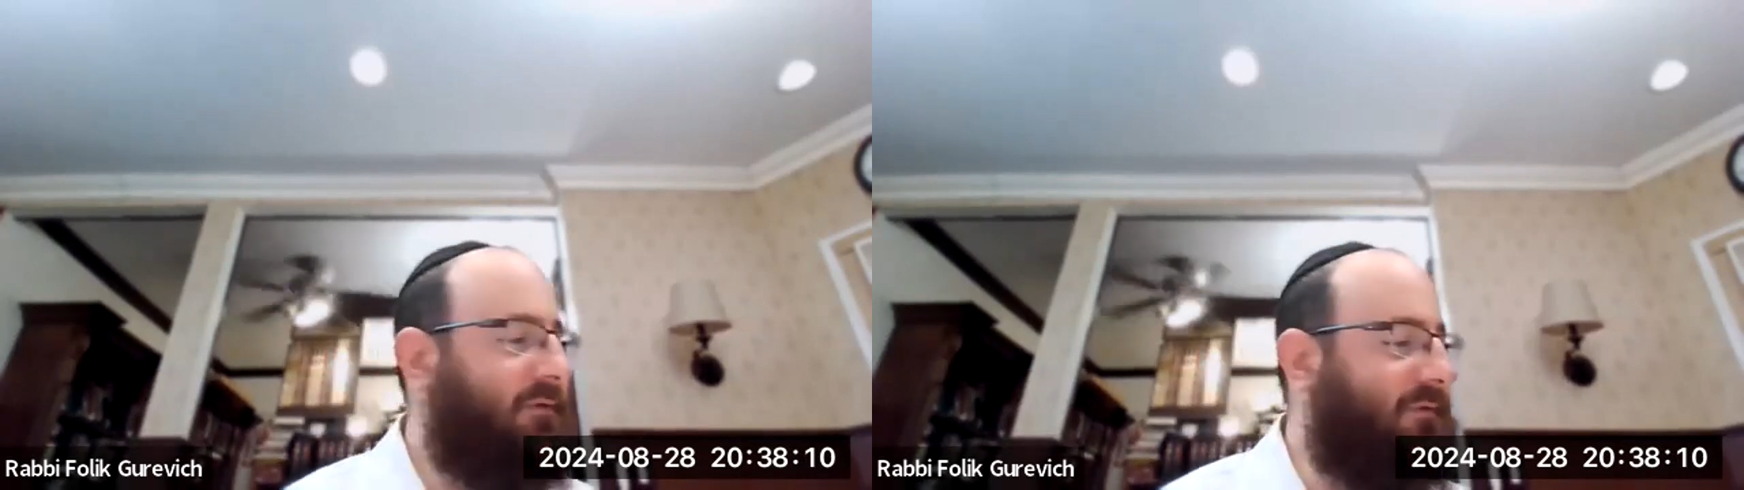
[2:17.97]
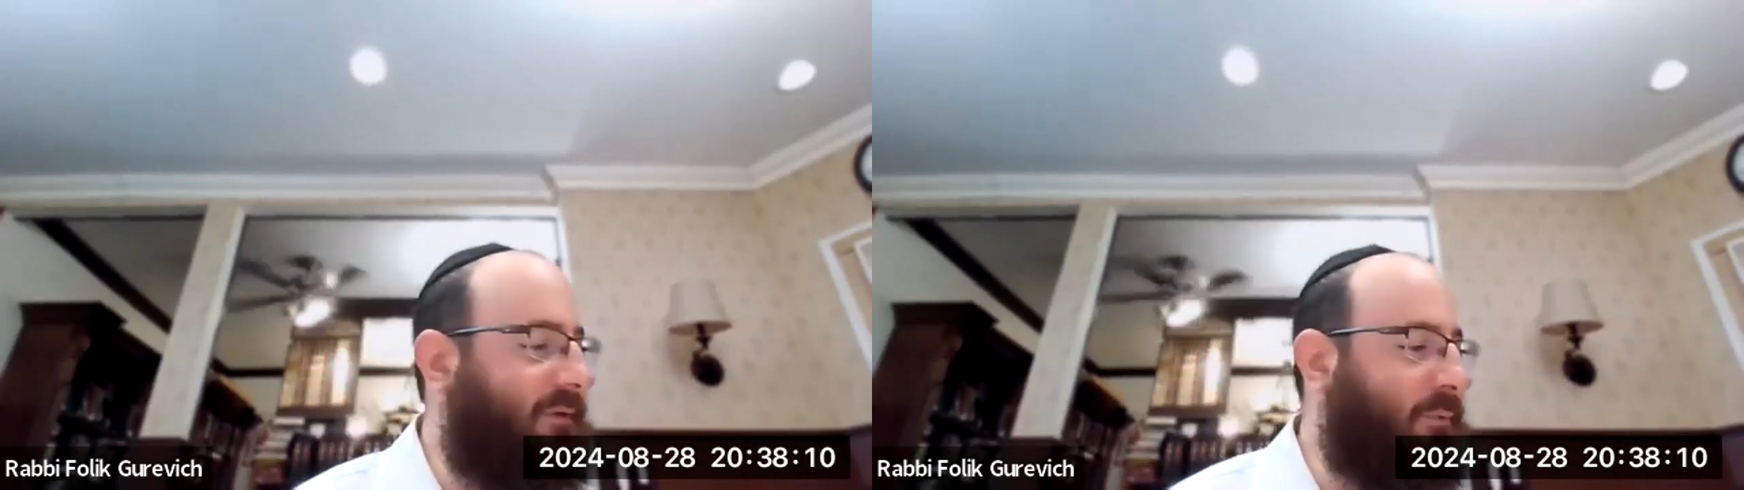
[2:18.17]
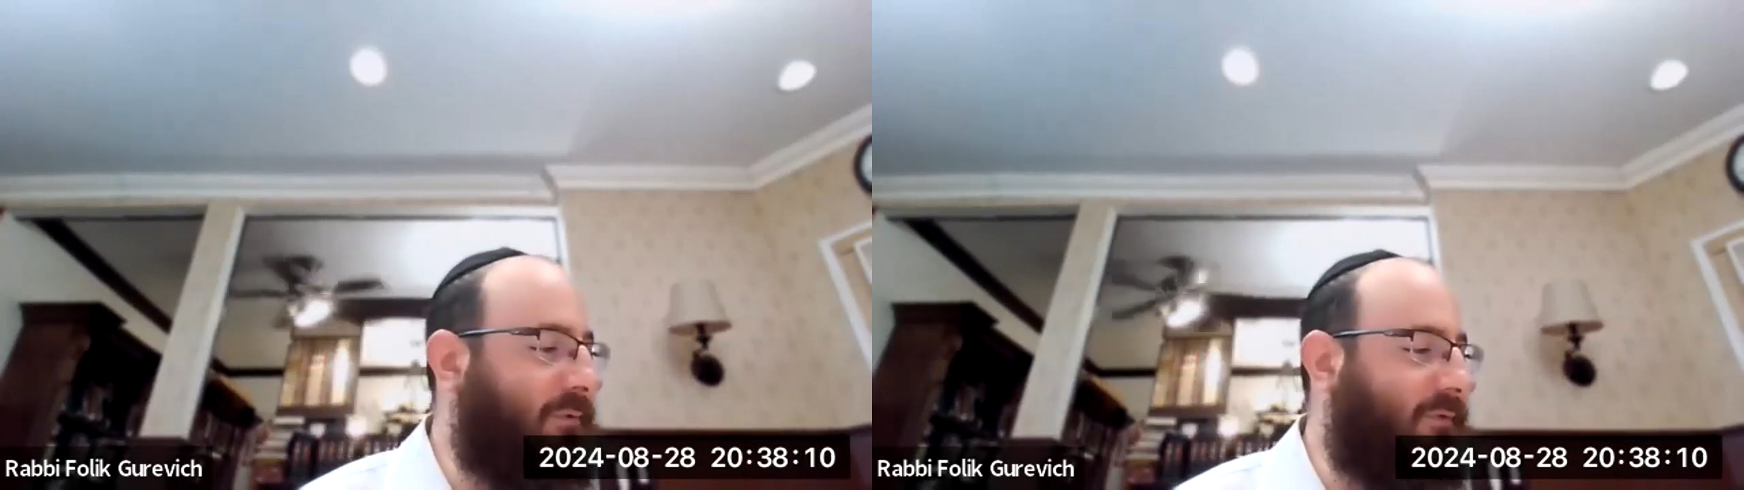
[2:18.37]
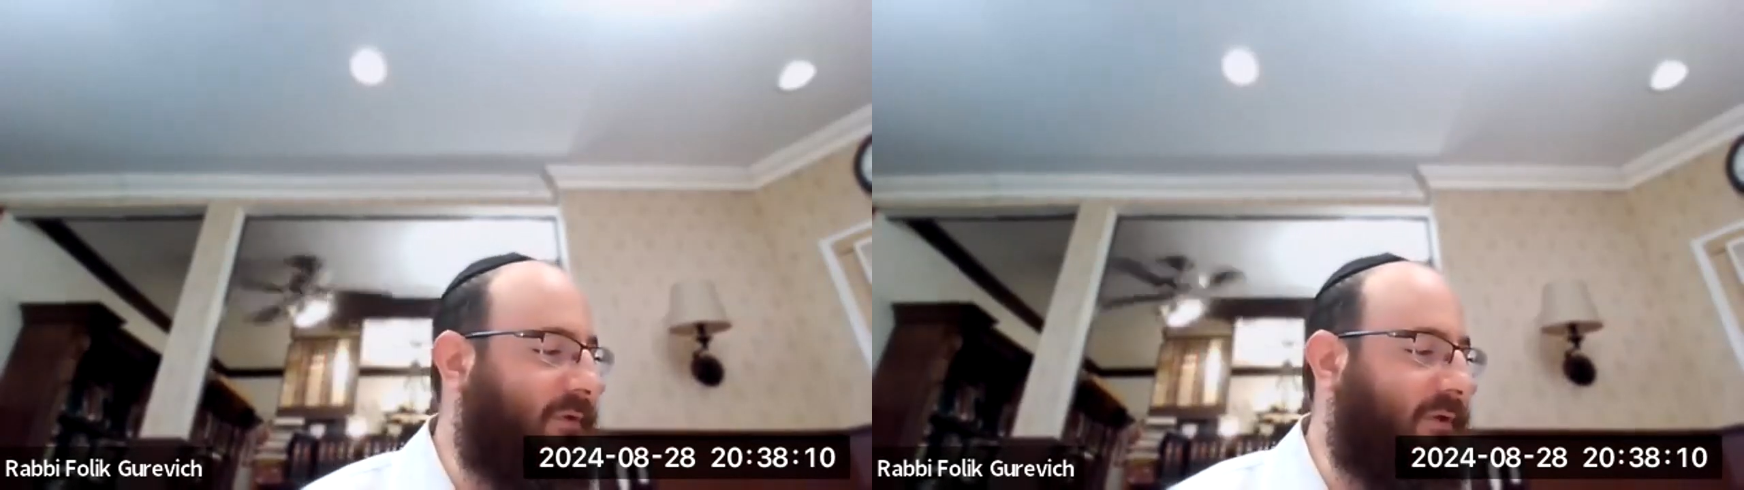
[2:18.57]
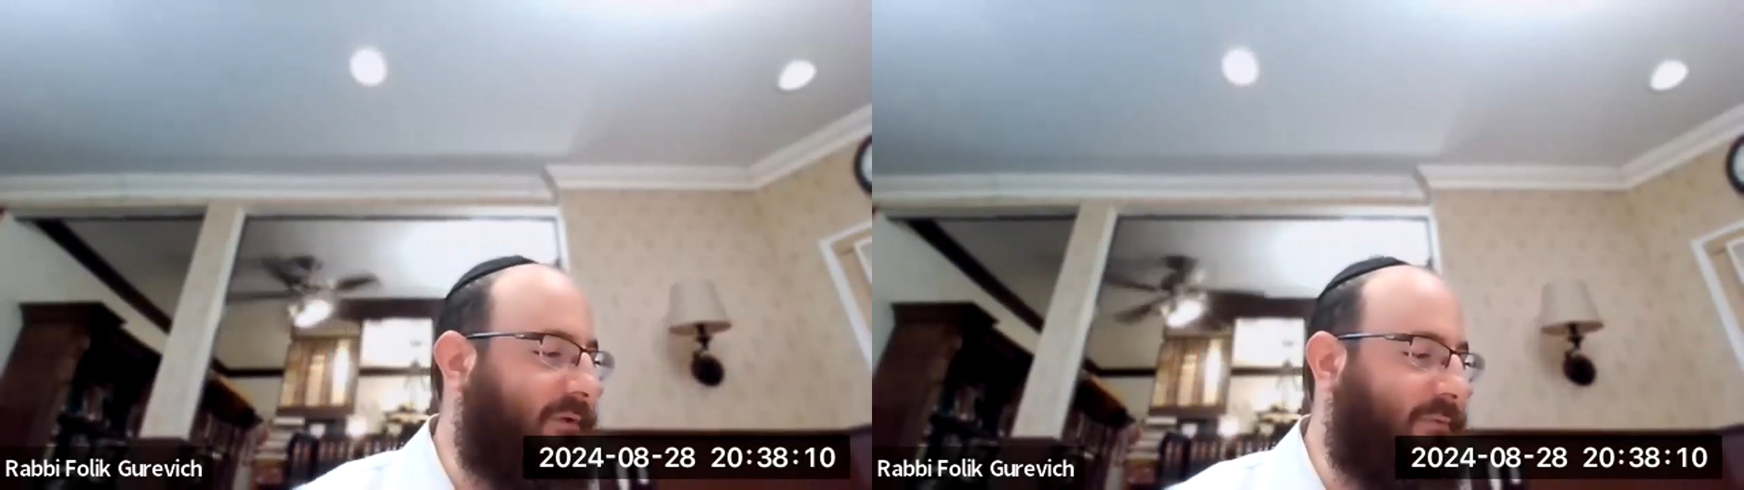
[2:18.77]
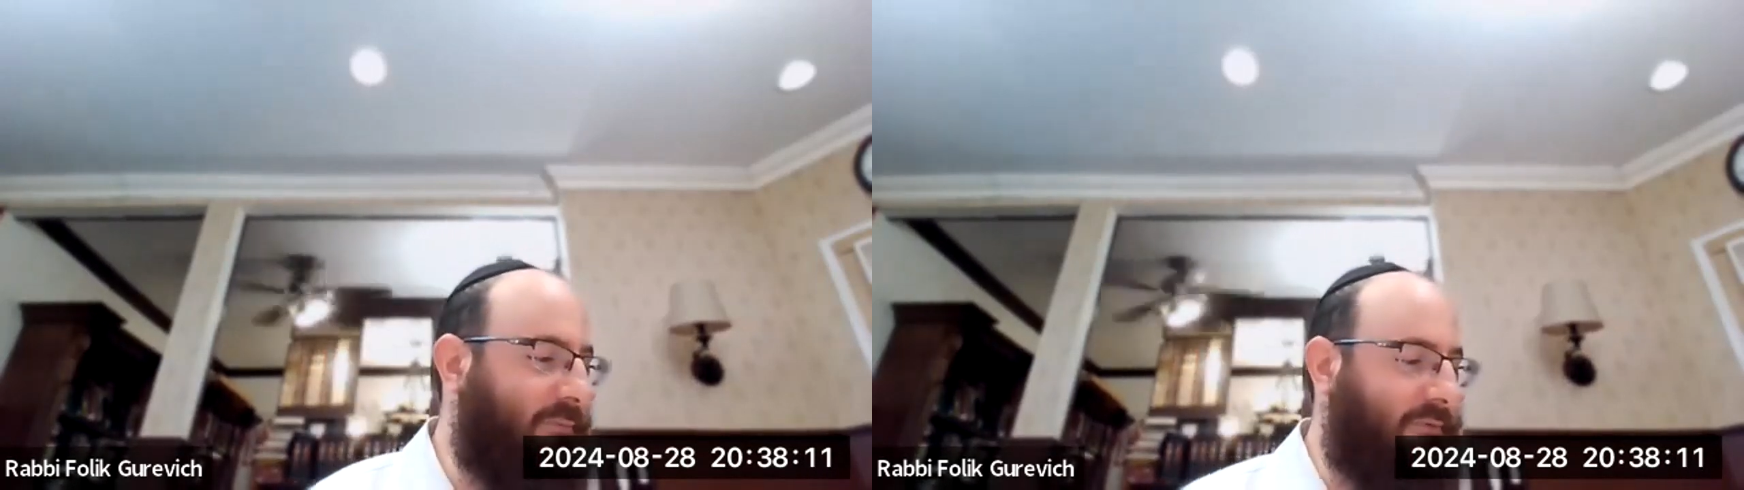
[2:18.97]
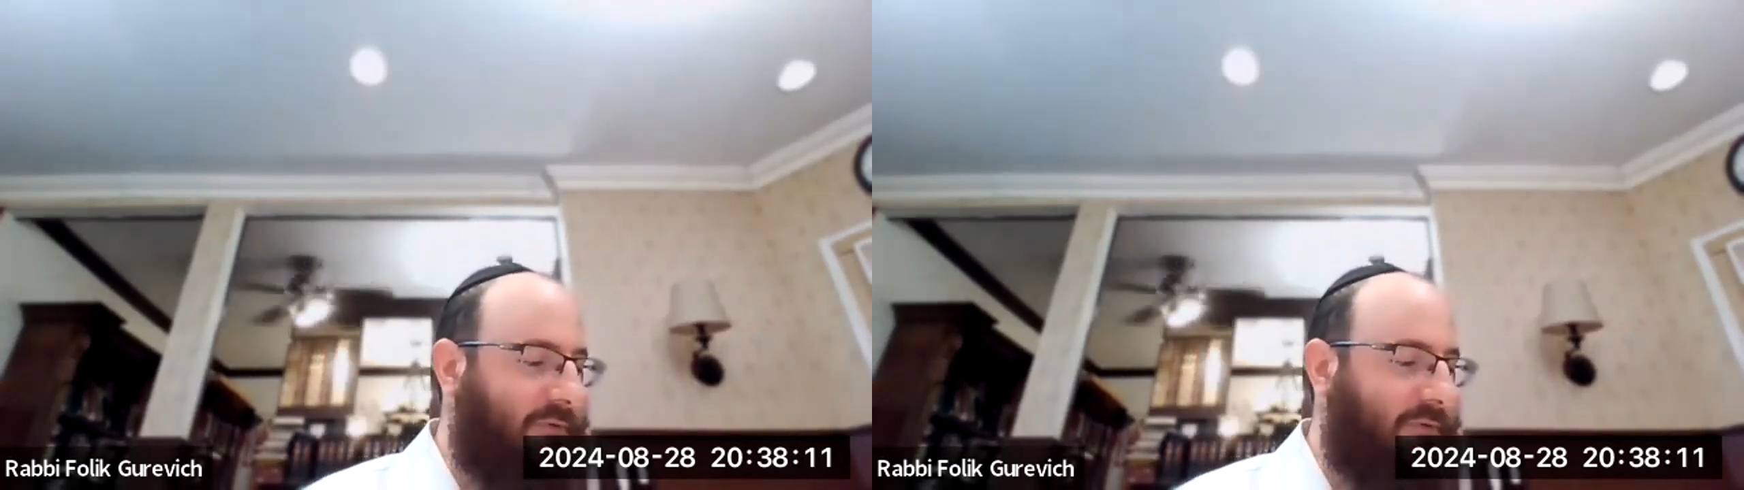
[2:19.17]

So we'll see. We'll